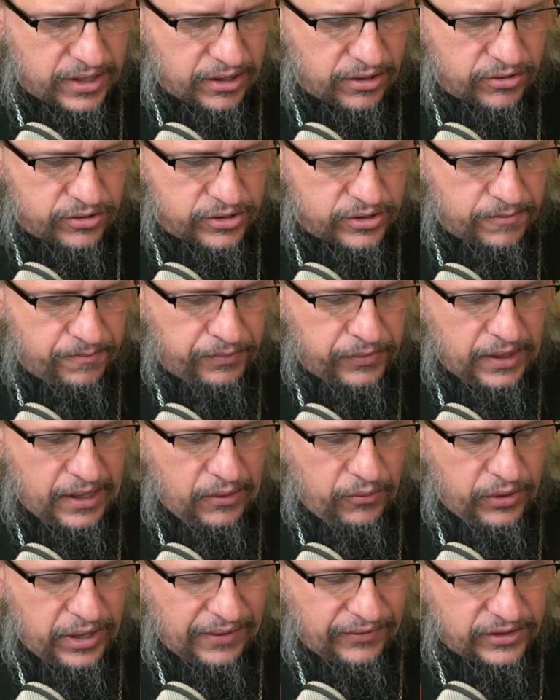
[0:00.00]
thinkers
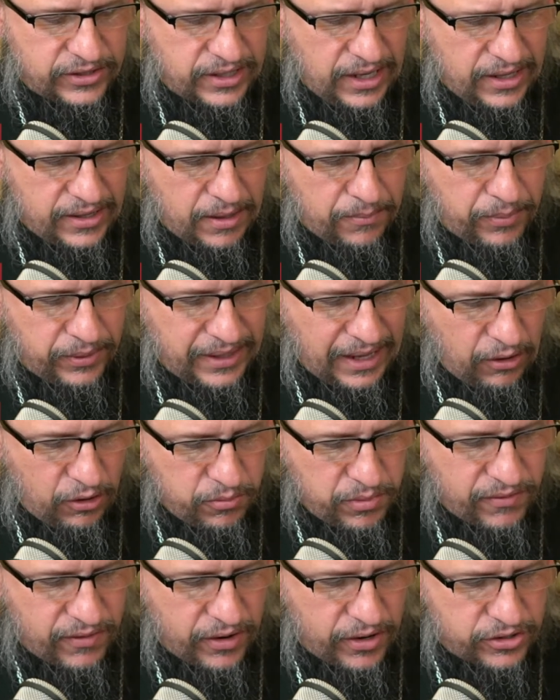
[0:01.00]
would have to say on that, but that
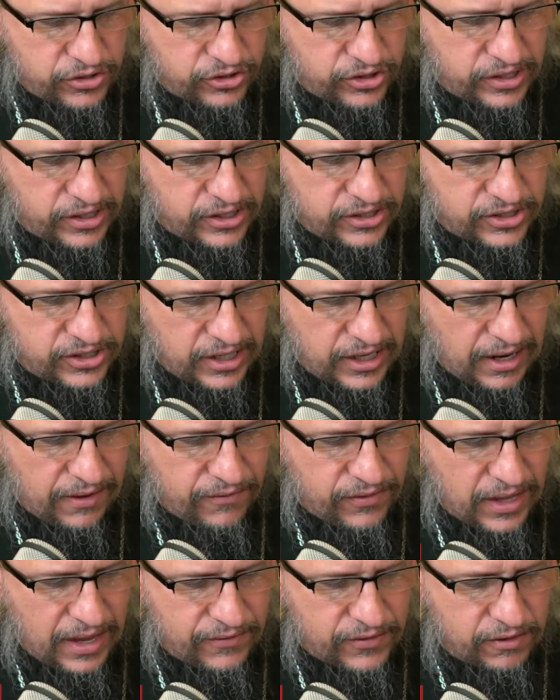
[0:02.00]
would be very interesting to see
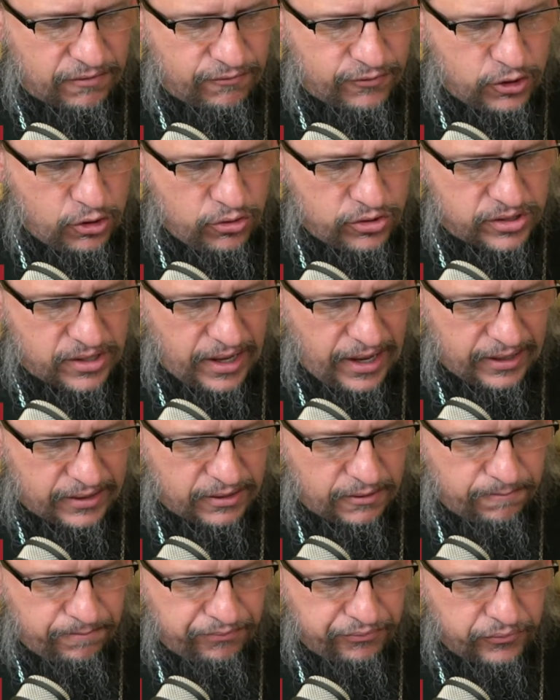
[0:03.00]
if they've confused
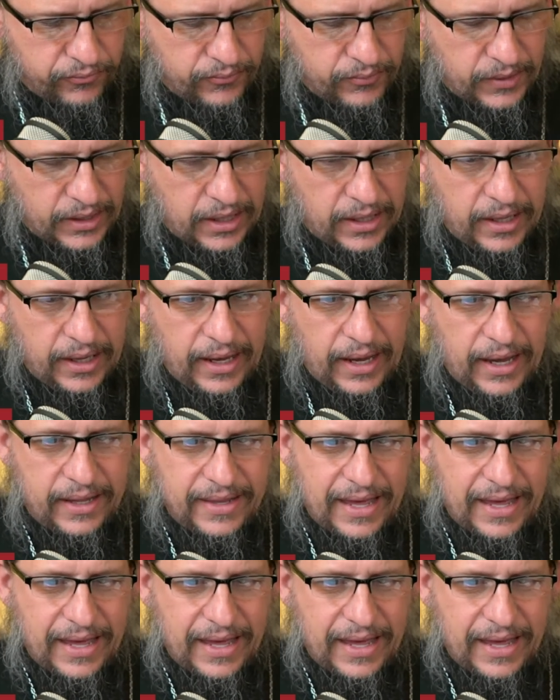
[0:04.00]
that.